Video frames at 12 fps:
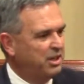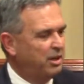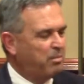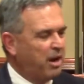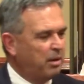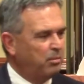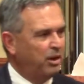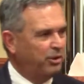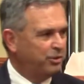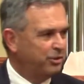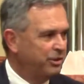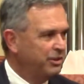a bomb
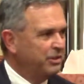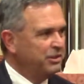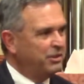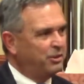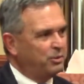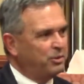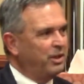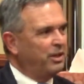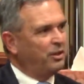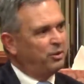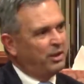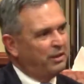loader
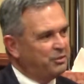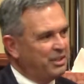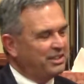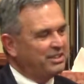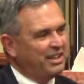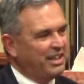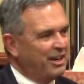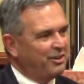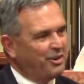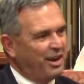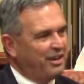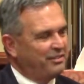on F-16
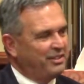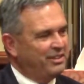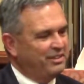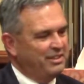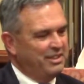aircraft, and